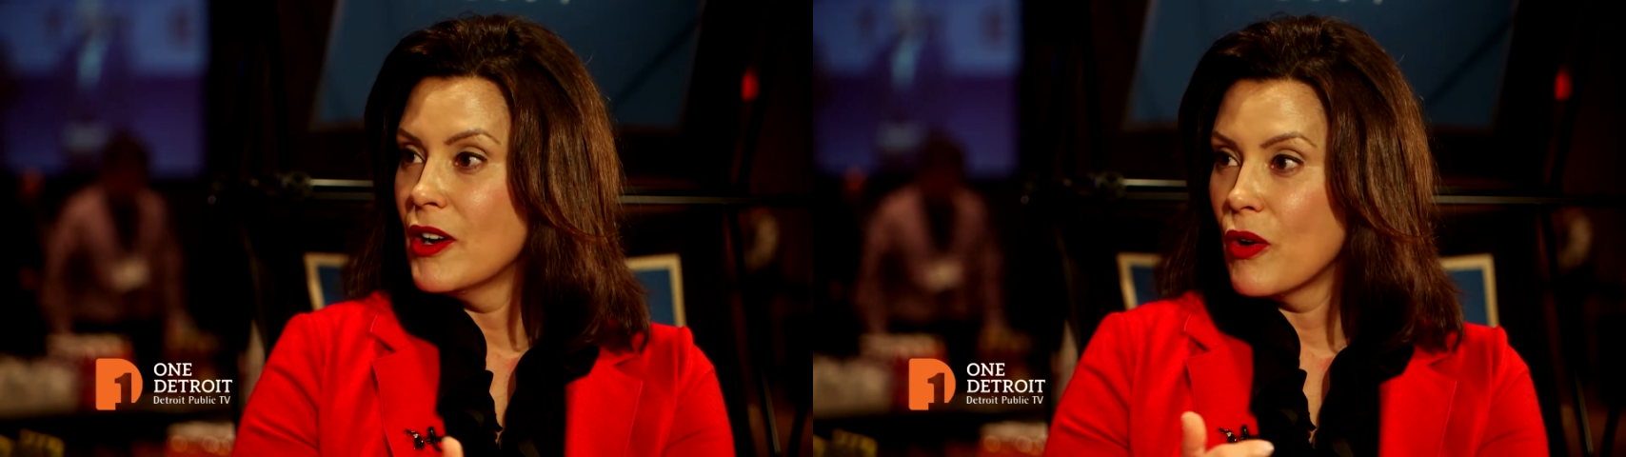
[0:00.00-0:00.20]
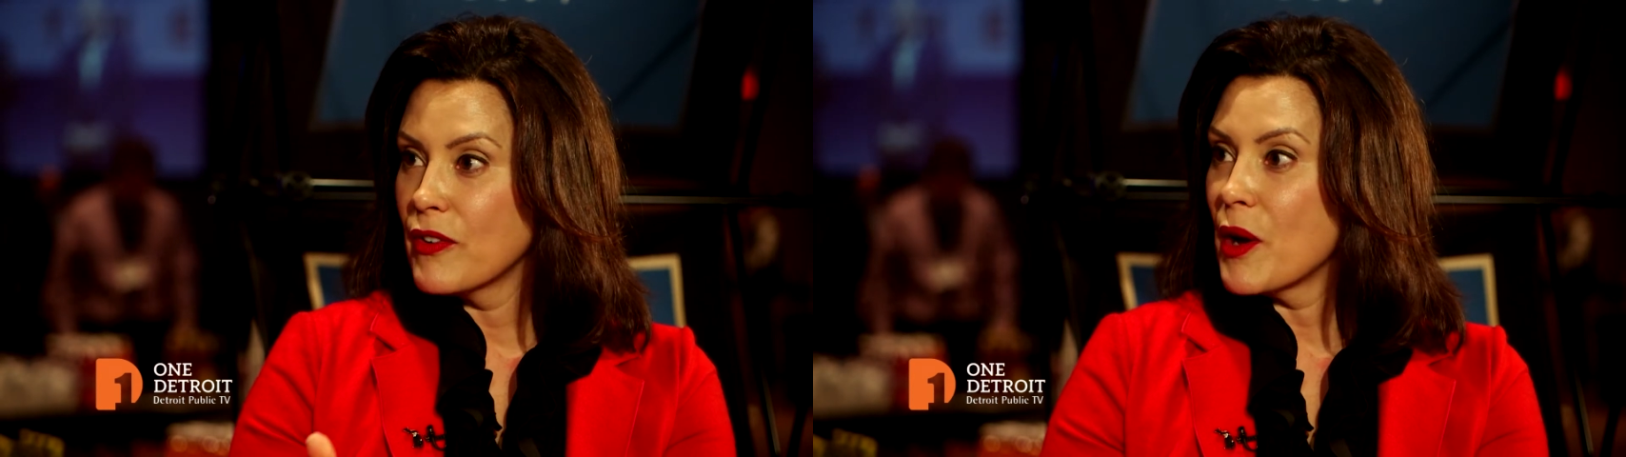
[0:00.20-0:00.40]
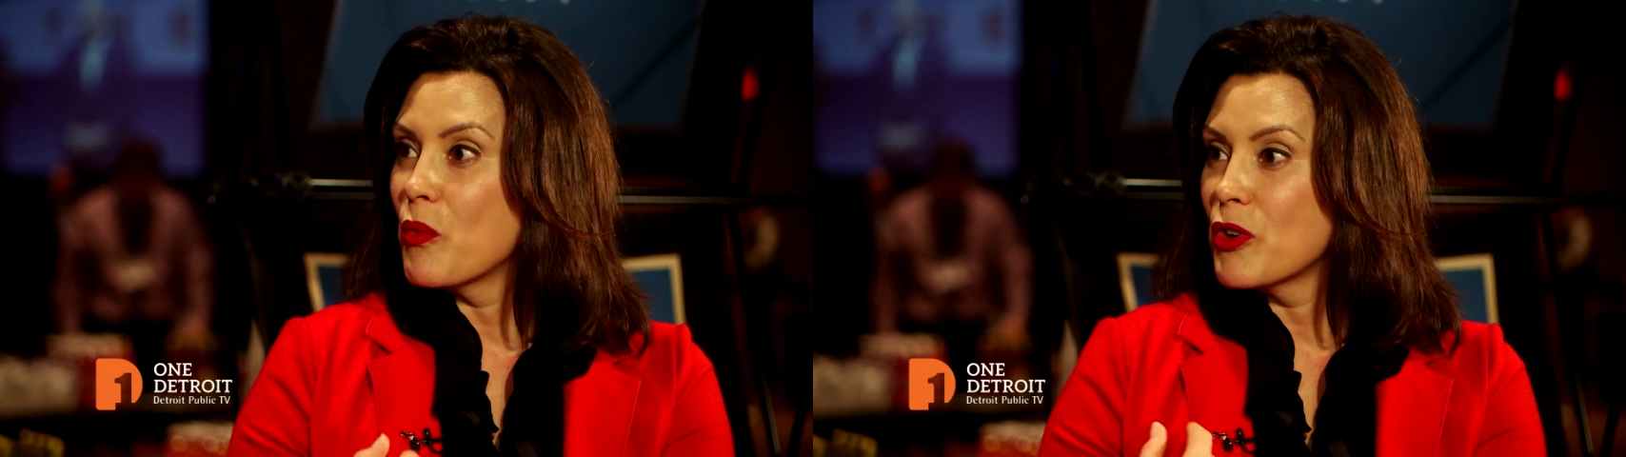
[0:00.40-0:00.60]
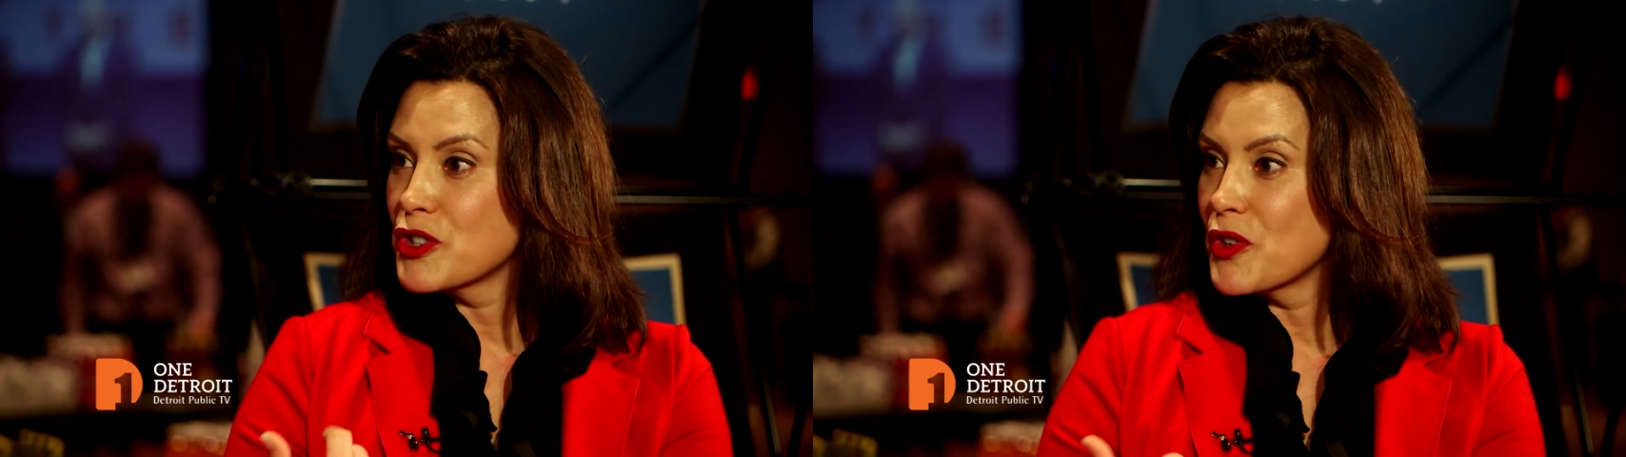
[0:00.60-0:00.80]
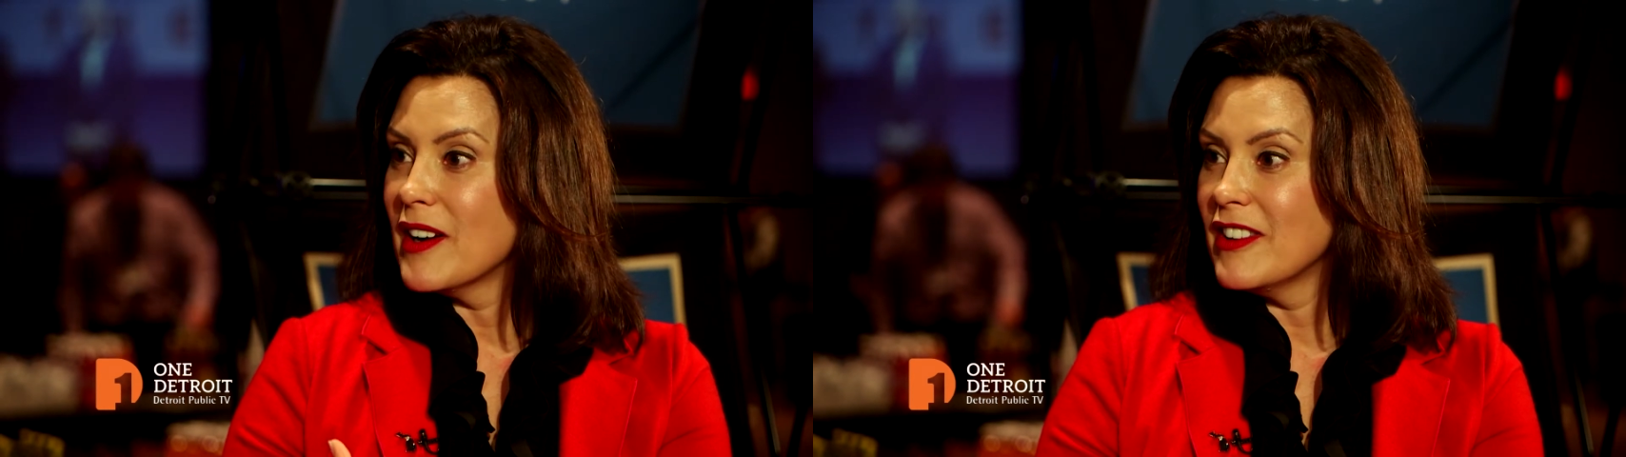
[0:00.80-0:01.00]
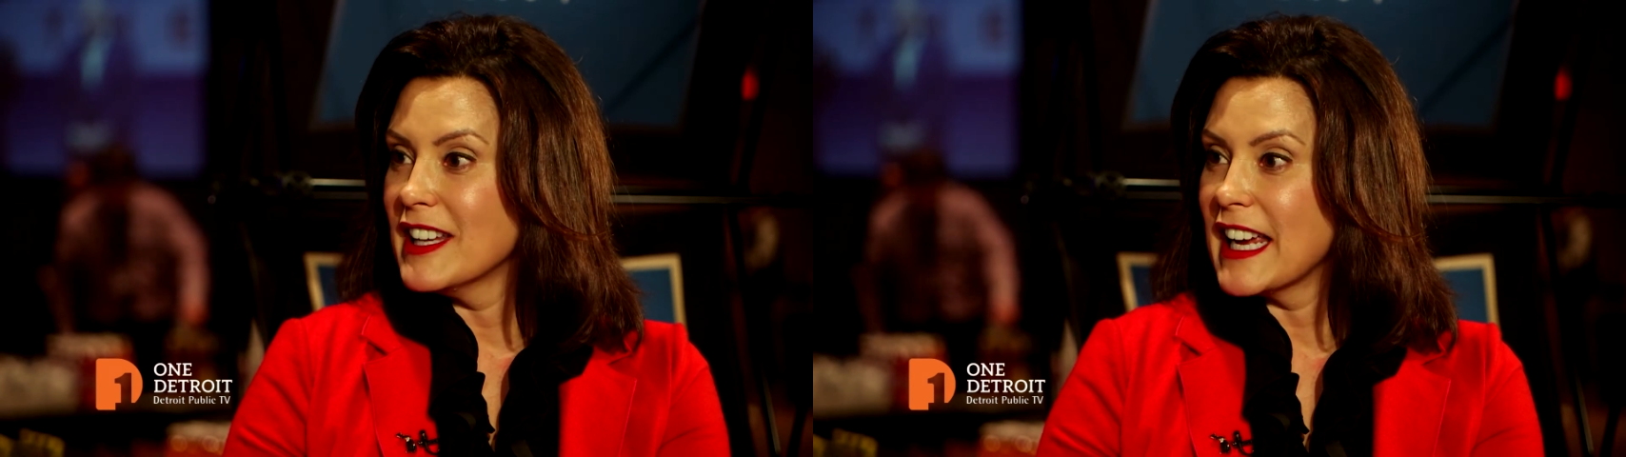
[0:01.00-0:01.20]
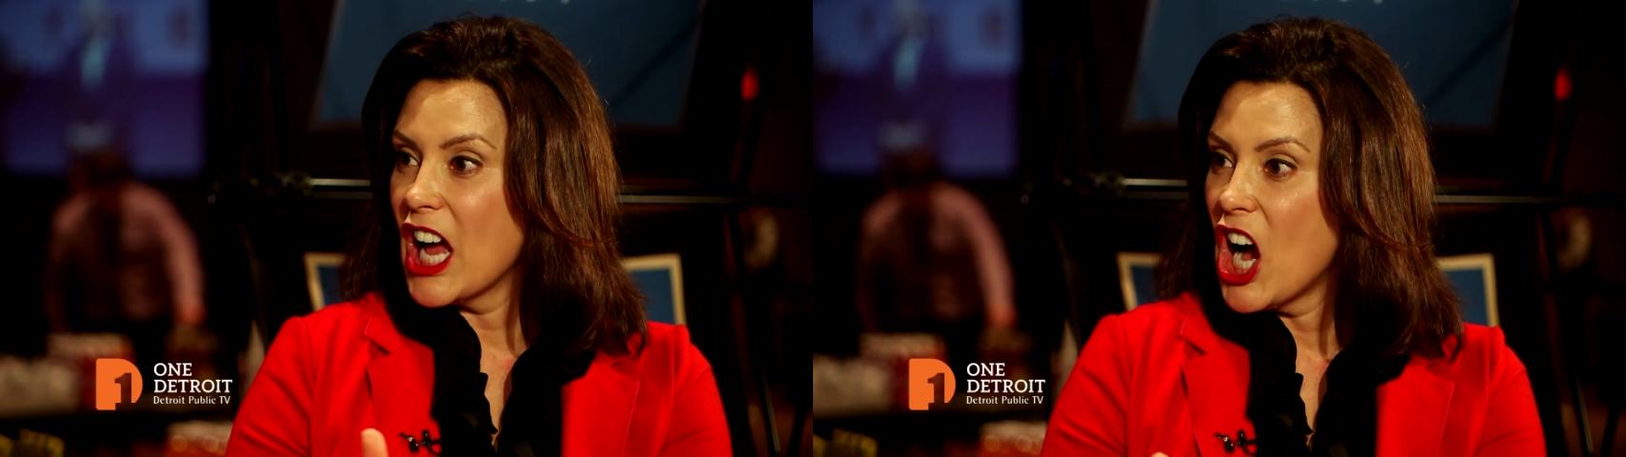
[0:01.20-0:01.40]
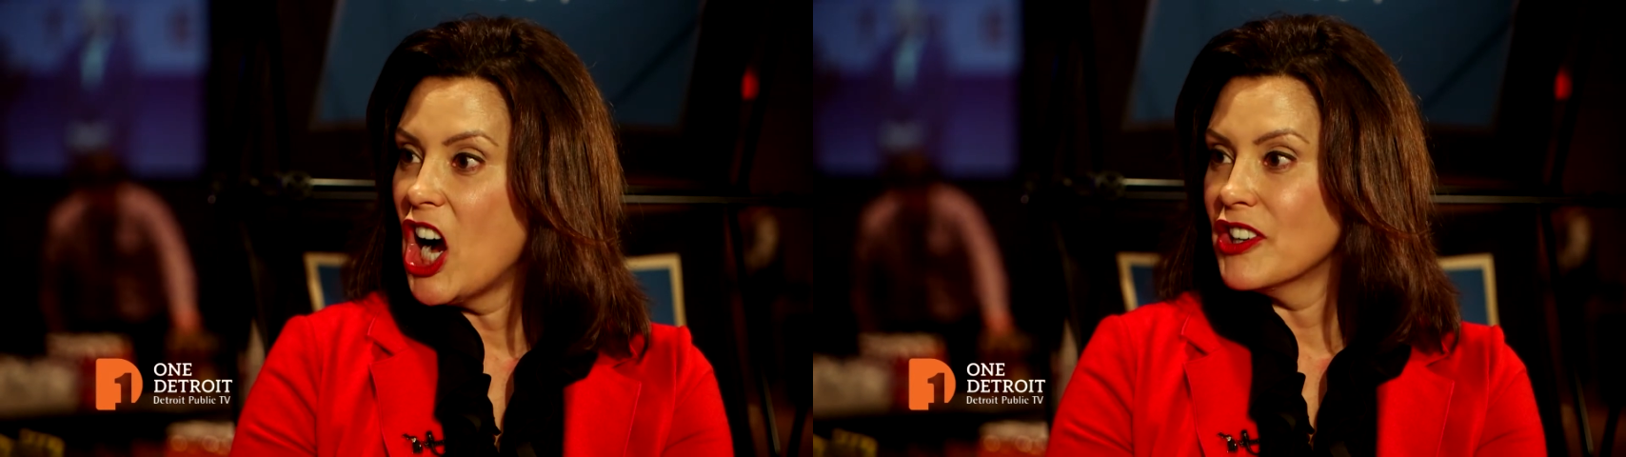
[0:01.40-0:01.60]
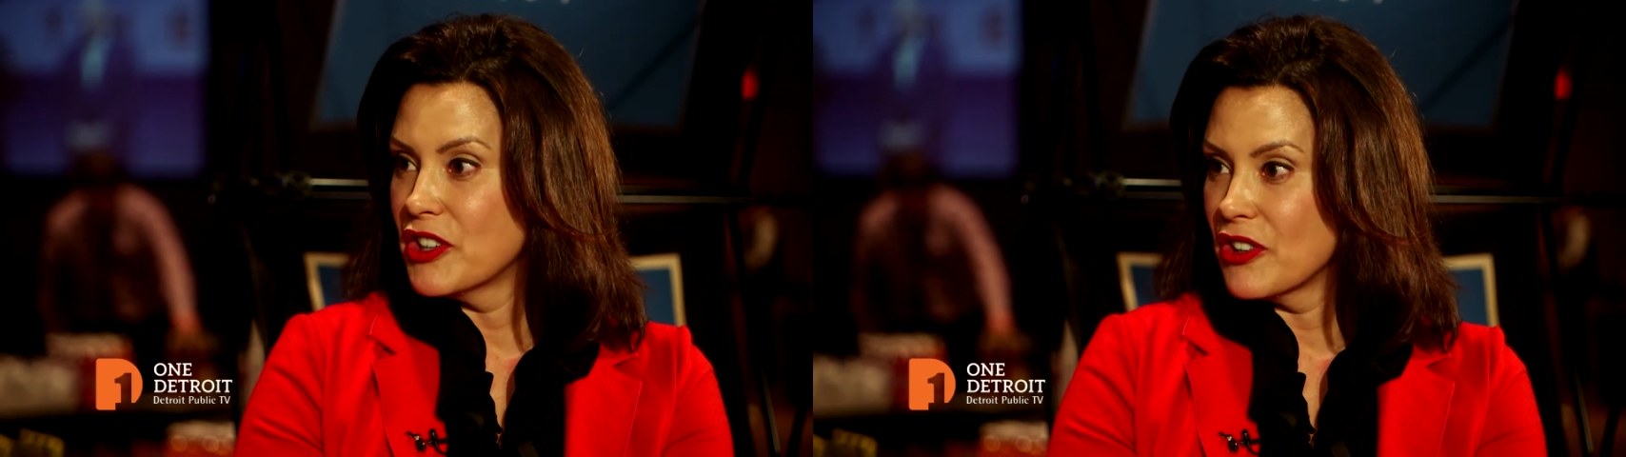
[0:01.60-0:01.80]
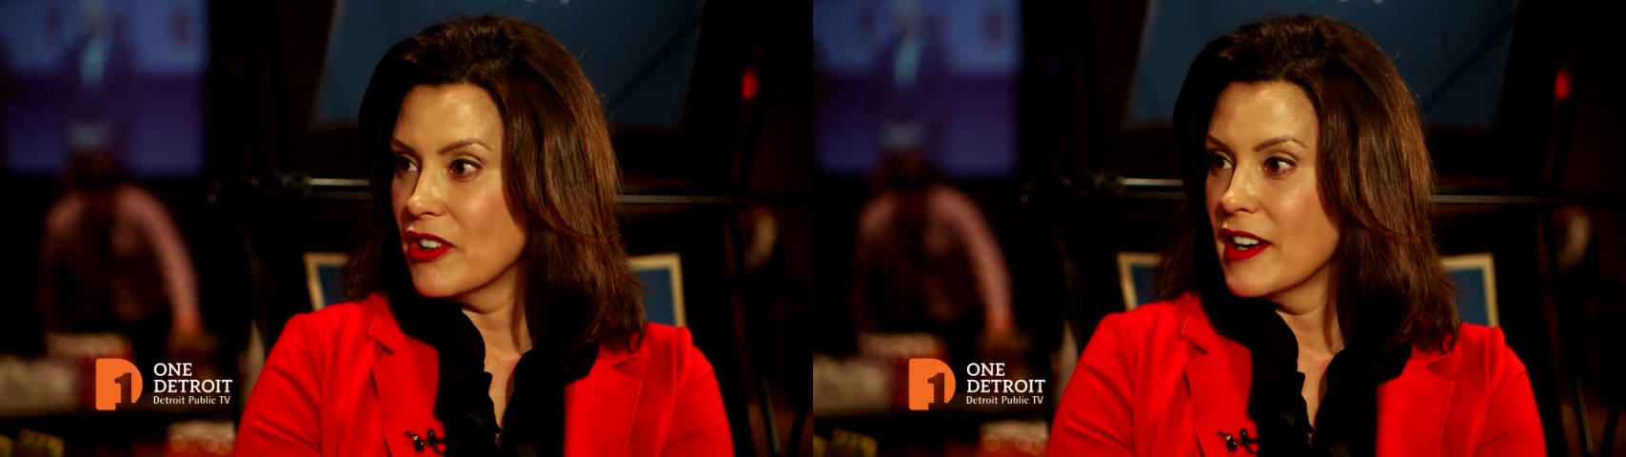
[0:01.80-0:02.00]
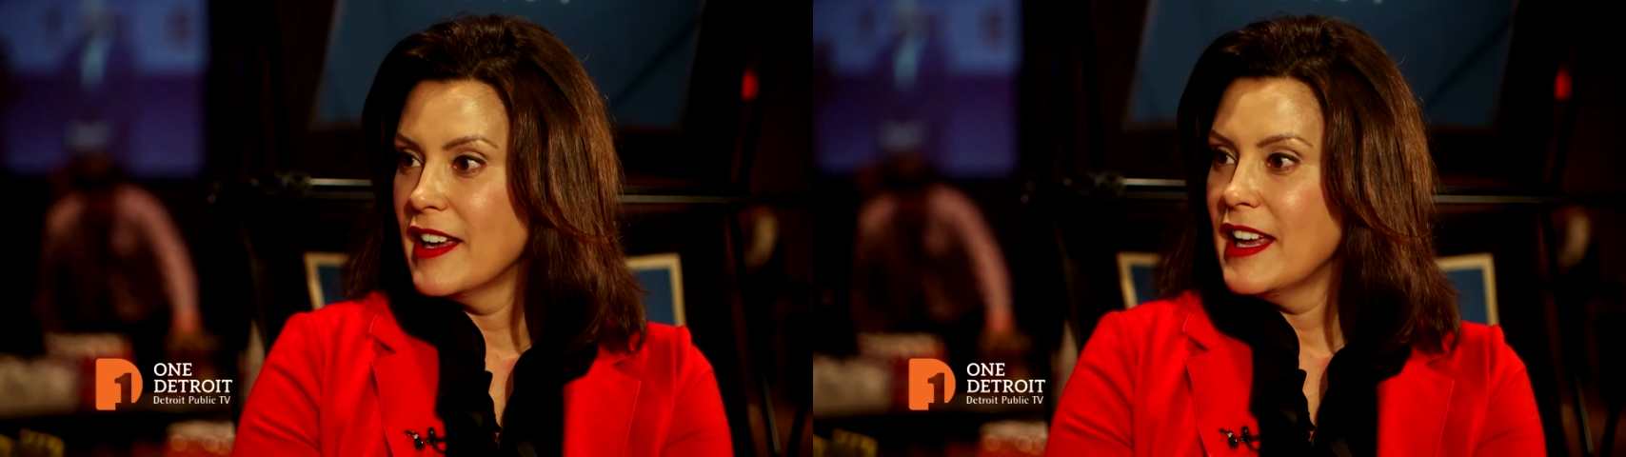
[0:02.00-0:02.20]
or that we're traveling under.